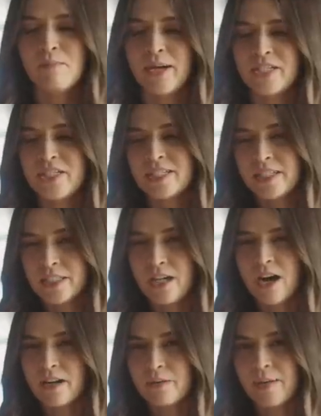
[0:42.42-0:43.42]
but she's gonna
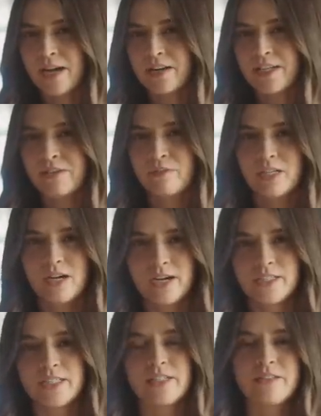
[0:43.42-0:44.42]
talk about it in
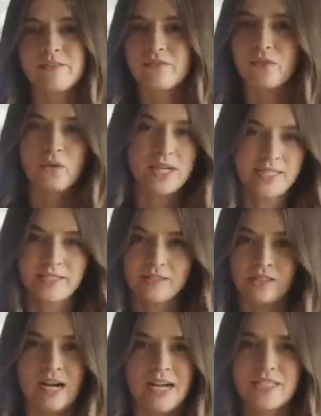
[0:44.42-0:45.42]
regards to the voice a
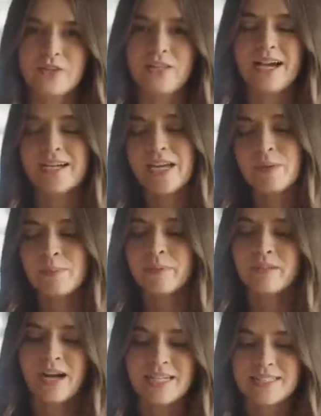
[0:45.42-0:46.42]
lot. So that came up a
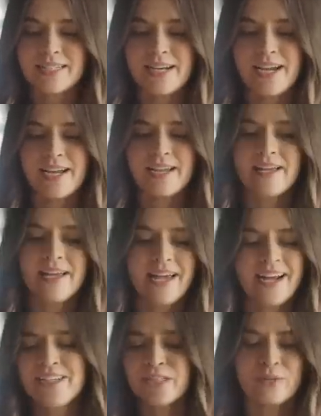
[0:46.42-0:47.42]
lot today.
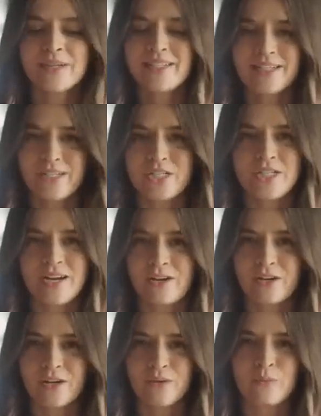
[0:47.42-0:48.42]
And I just wanted to
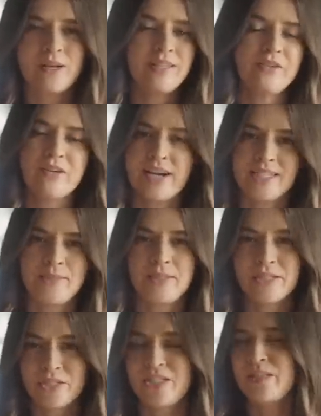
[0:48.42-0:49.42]
share her with you guys
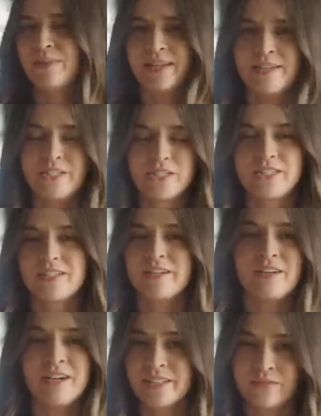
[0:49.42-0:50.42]
because she's been just
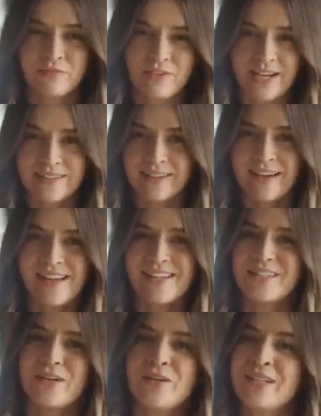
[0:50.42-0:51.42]
an awesome friend.
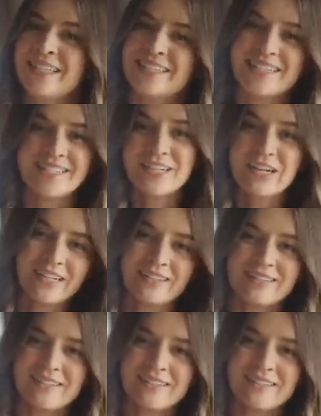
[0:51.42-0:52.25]
So let's get started.